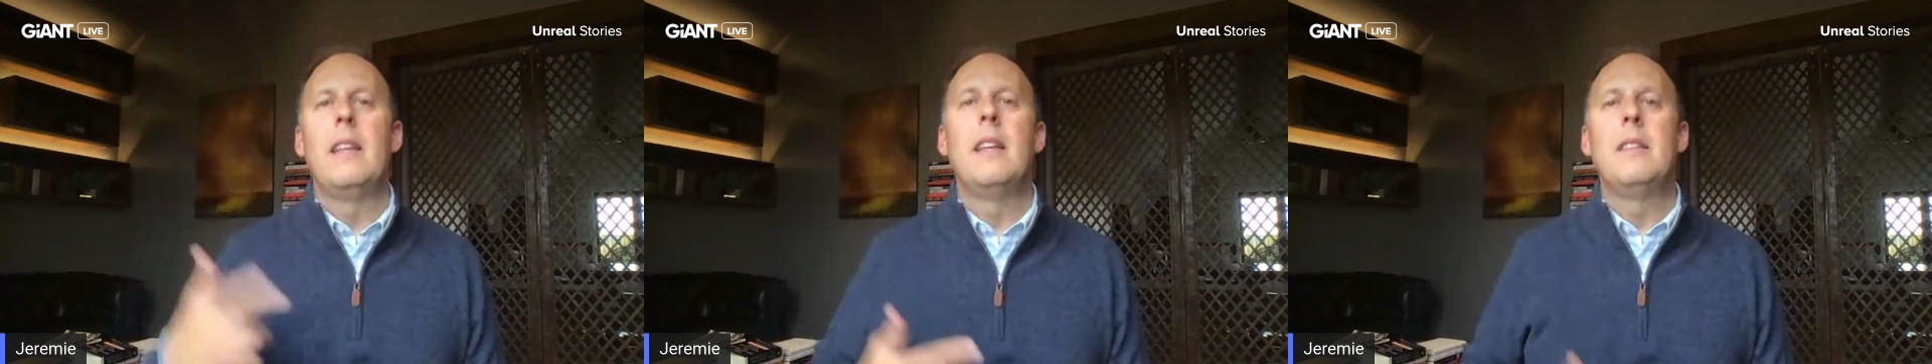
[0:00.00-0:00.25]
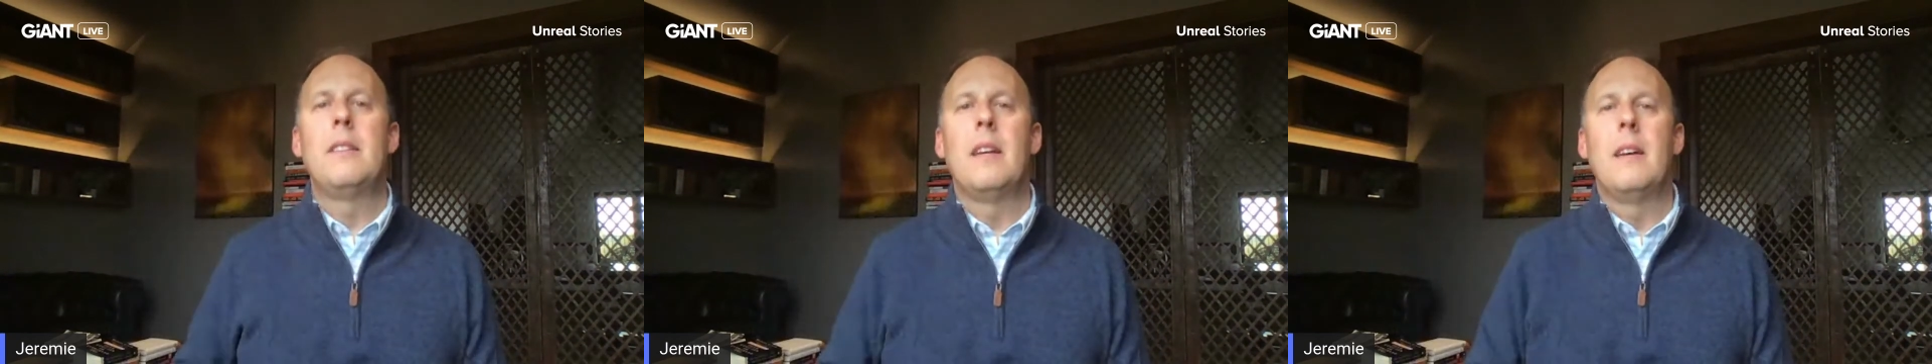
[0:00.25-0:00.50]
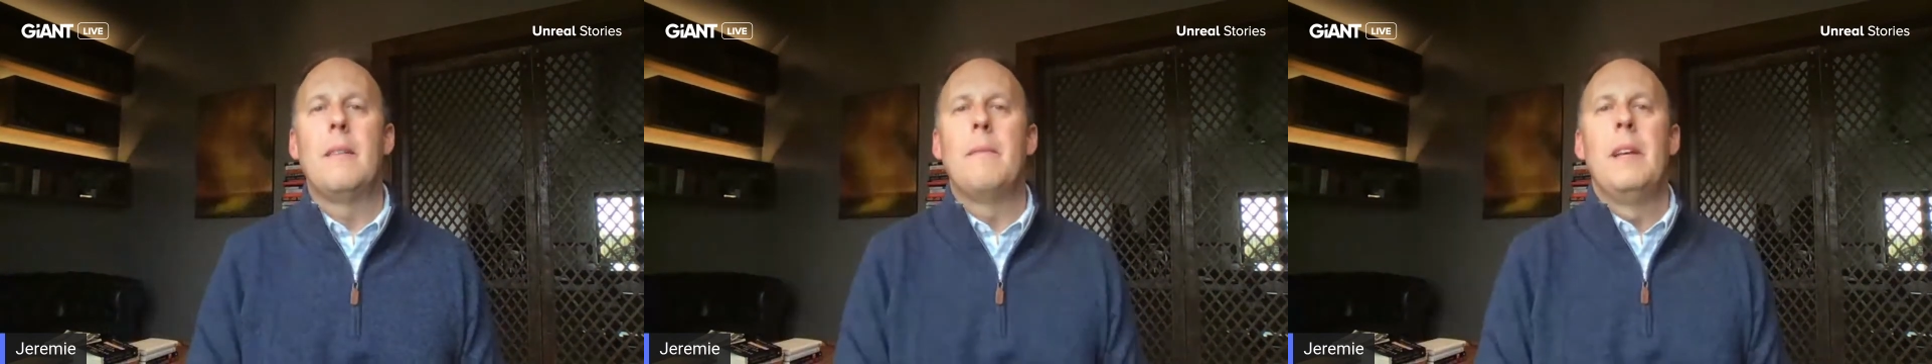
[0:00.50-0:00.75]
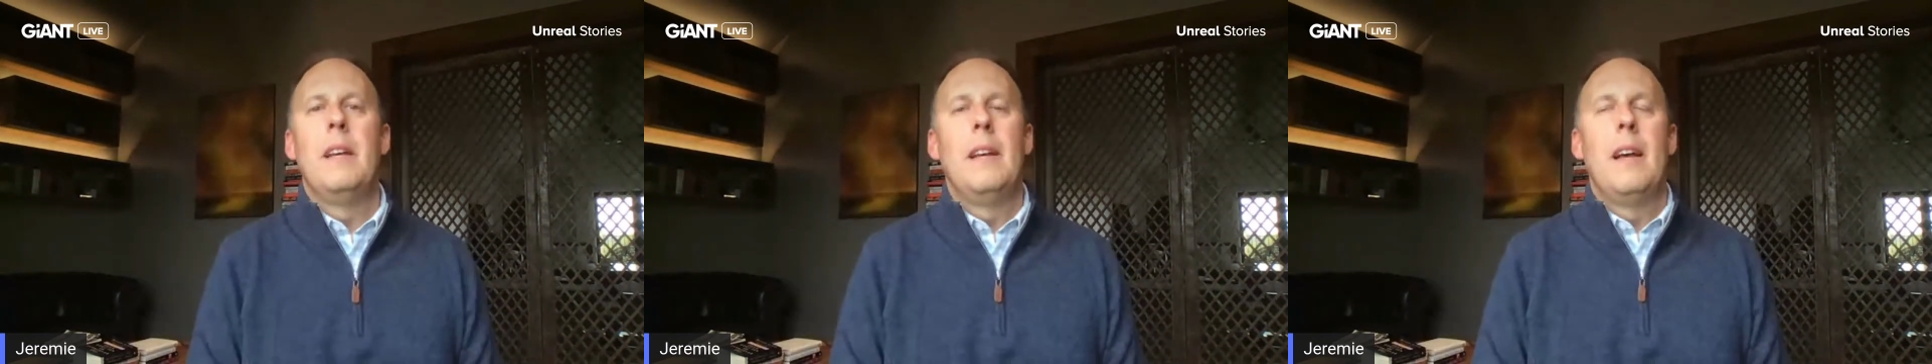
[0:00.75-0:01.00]
It's
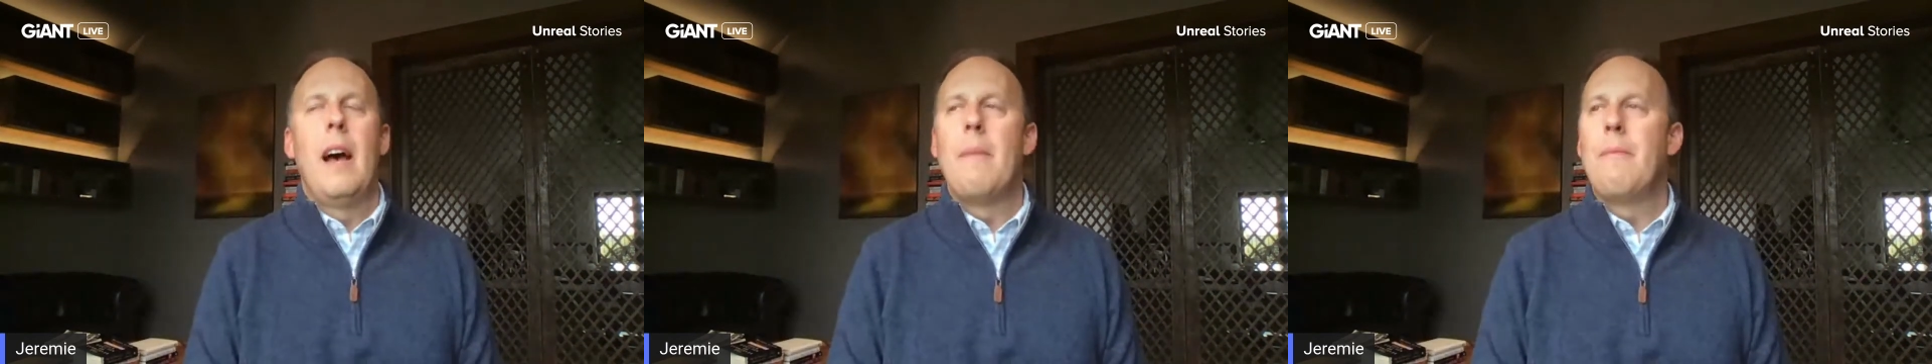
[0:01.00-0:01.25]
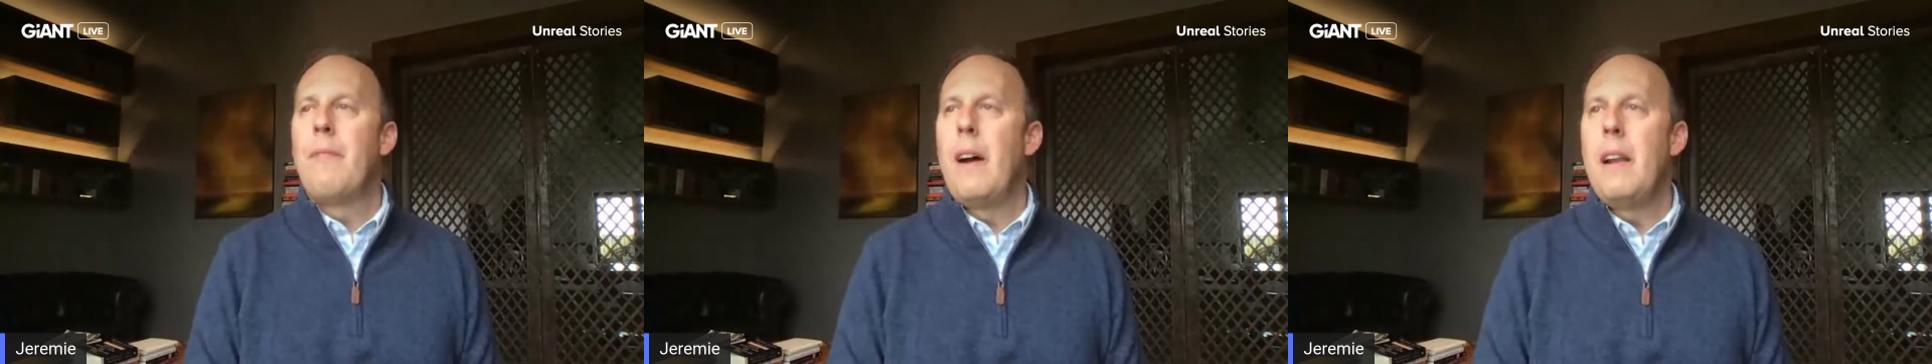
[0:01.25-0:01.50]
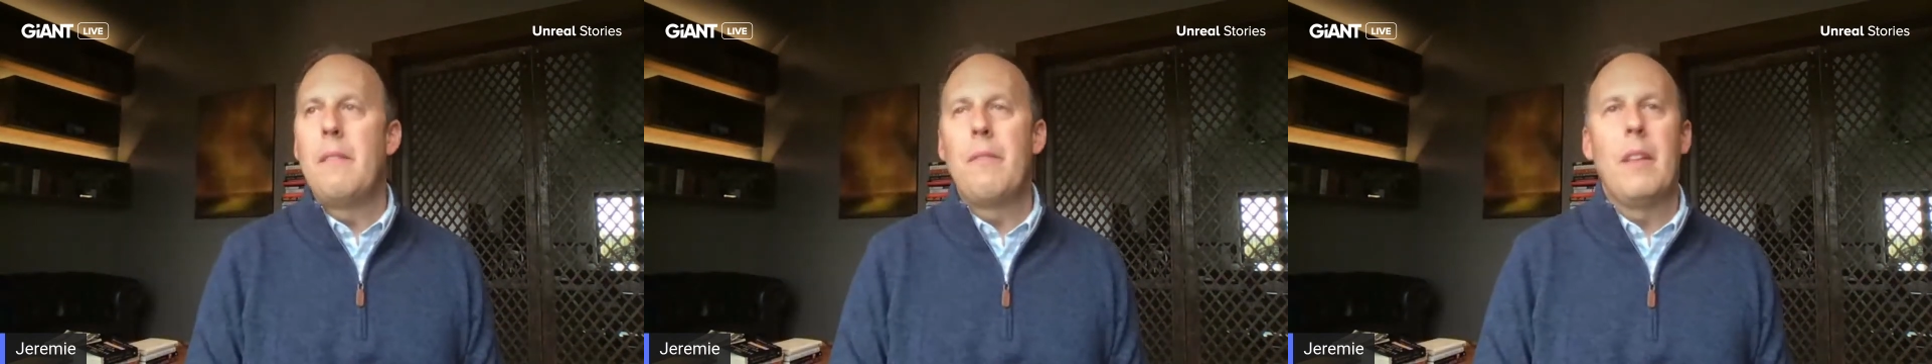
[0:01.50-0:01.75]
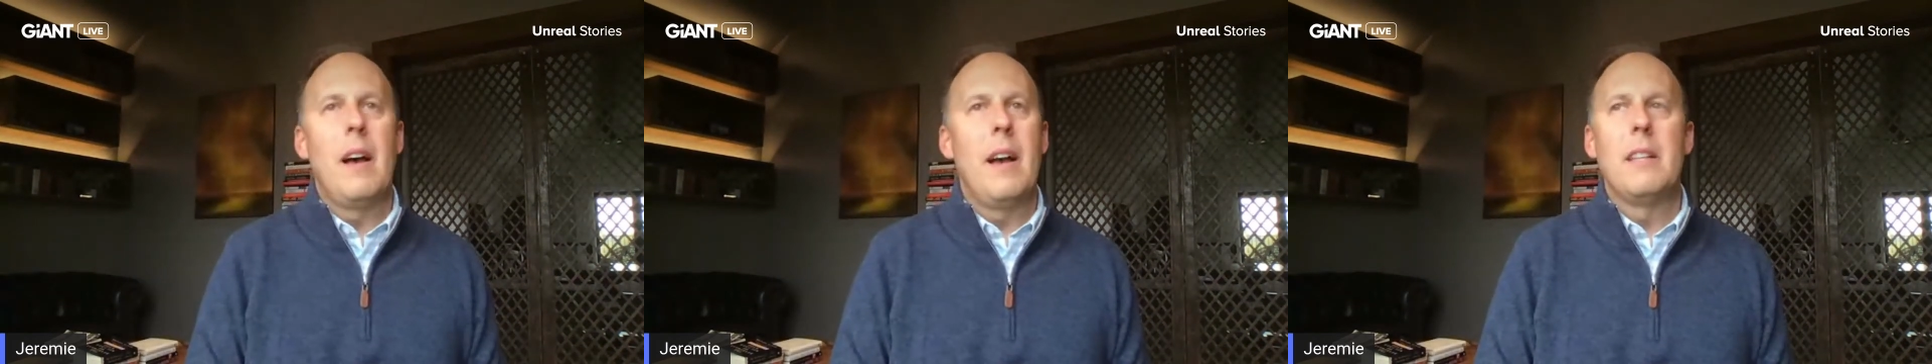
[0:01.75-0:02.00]
I'm fighting for
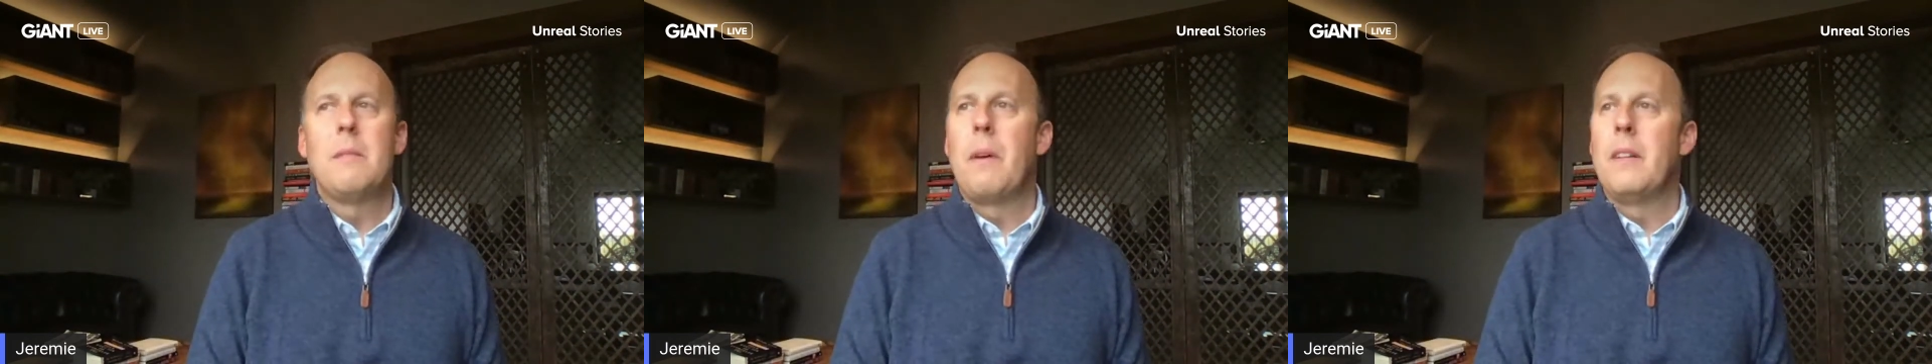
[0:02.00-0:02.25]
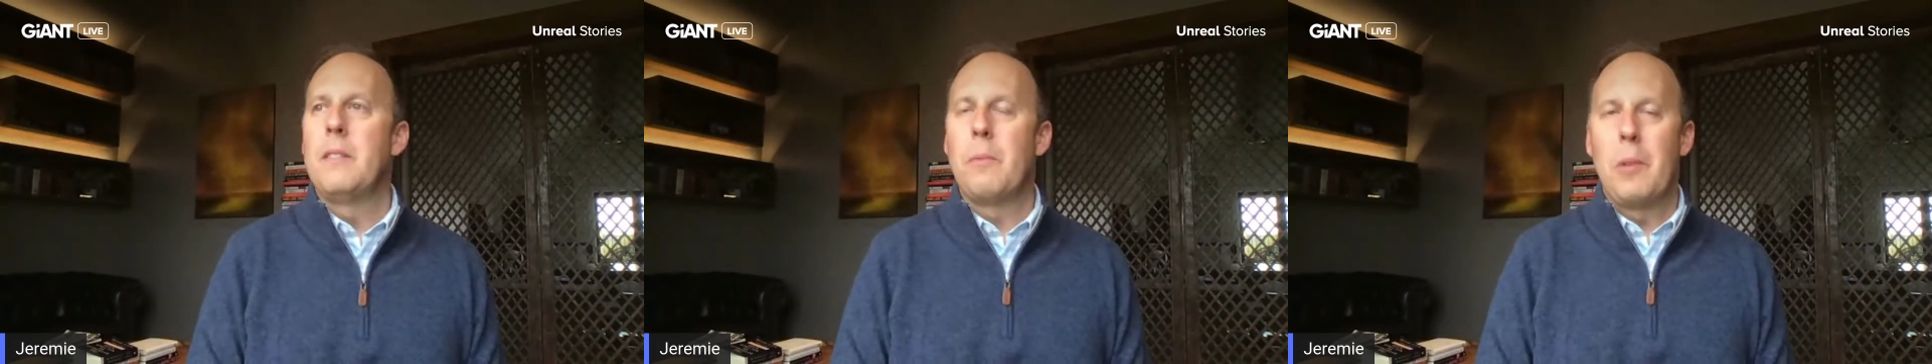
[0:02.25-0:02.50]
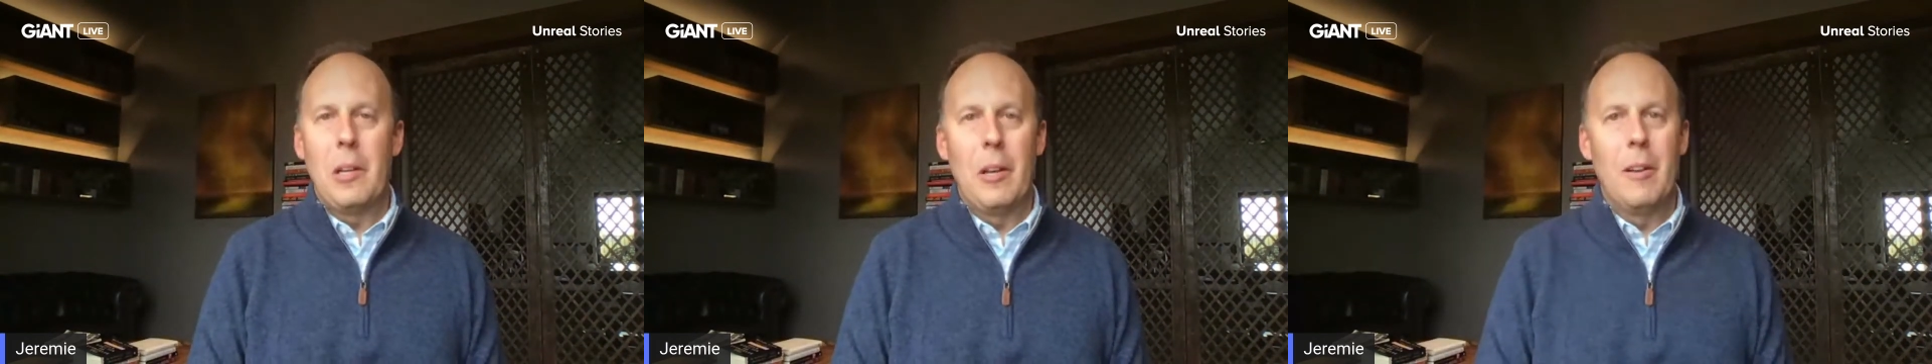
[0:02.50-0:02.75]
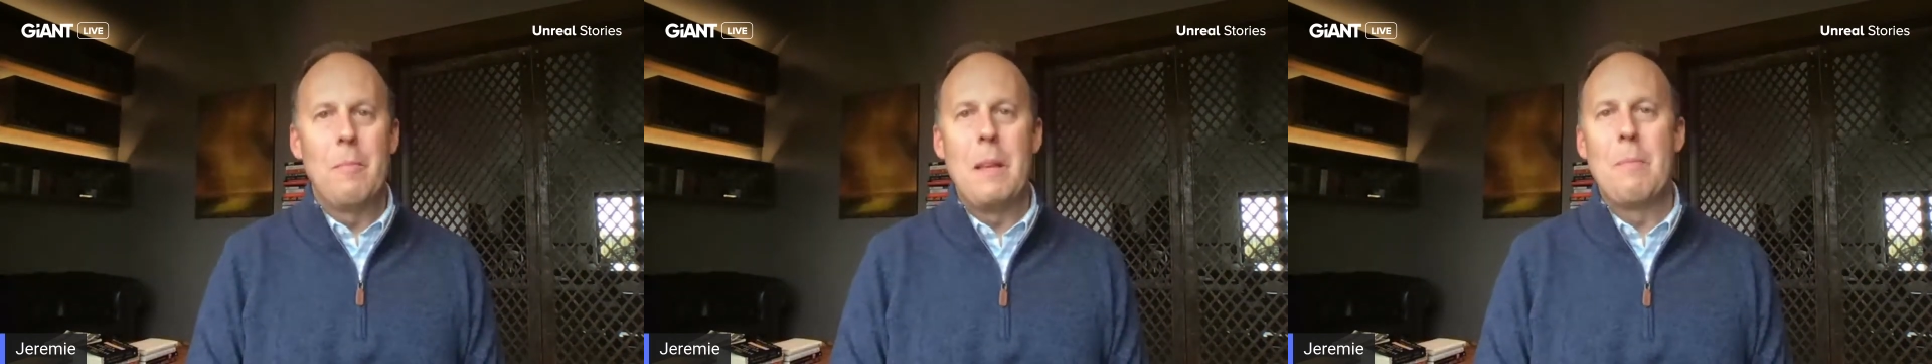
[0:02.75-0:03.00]
the highest possible
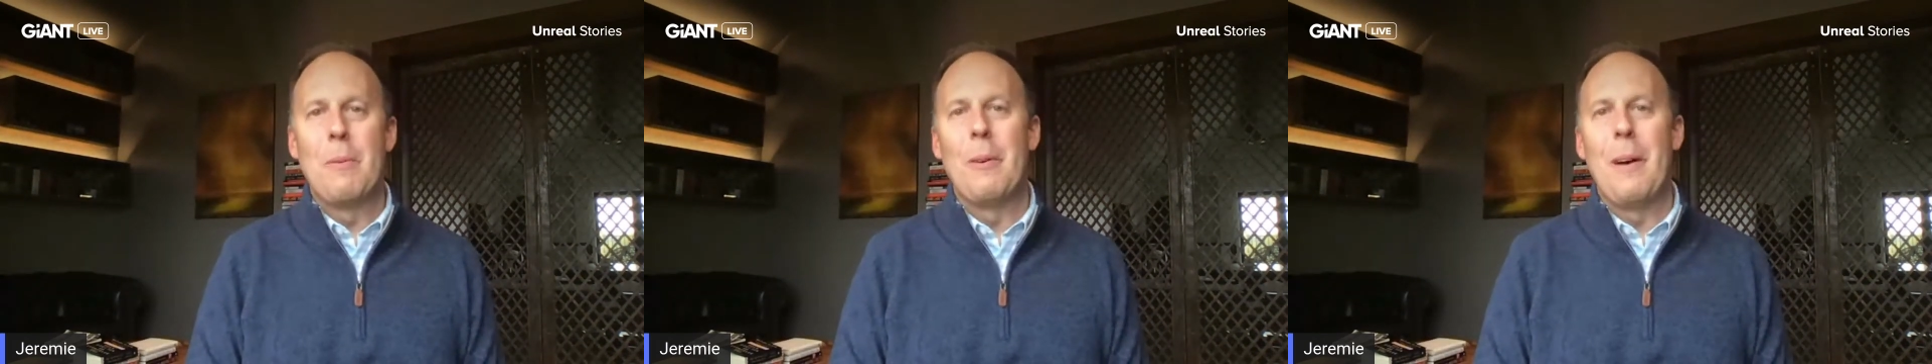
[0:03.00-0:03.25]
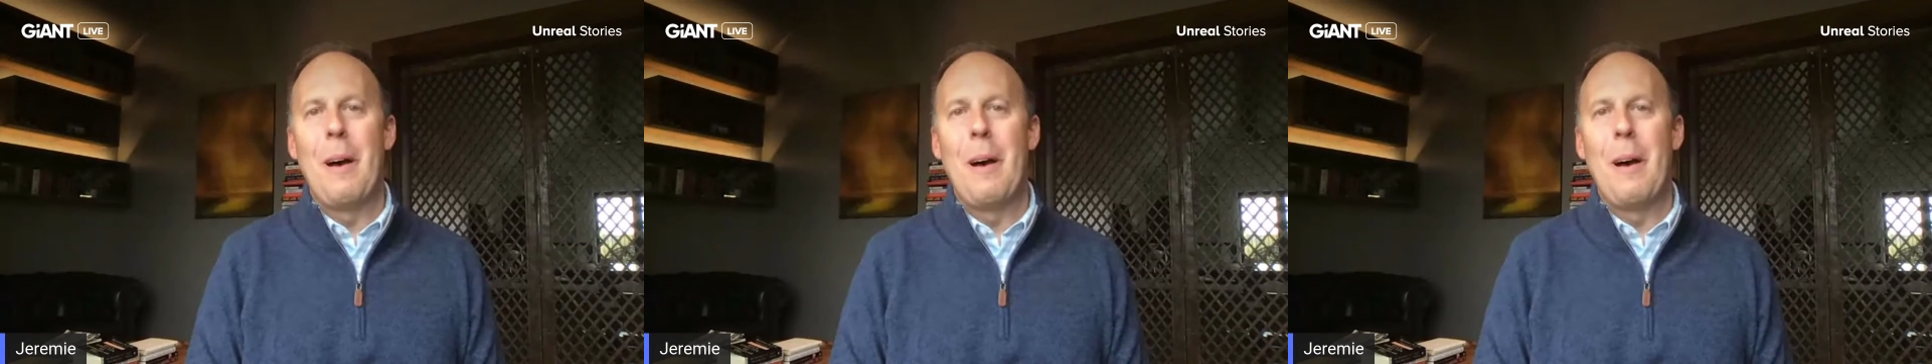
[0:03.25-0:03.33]
good of people.